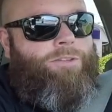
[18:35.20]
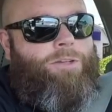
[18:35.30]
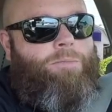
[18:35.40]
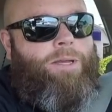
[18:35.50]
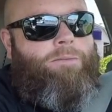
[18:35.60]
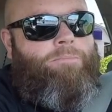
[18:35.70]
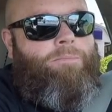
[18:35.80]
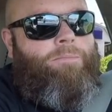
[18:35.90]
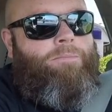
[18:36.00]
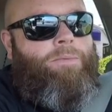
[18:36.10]
So I'm like,
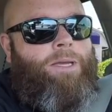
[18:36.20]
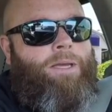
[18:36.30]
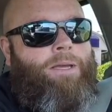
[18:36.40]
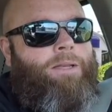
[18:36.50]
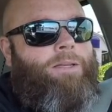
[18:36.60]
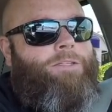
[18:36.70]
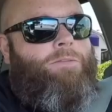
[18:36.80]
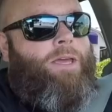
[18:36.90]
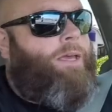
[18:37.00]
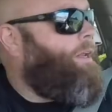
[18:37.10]
man, this
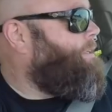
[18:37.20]
van has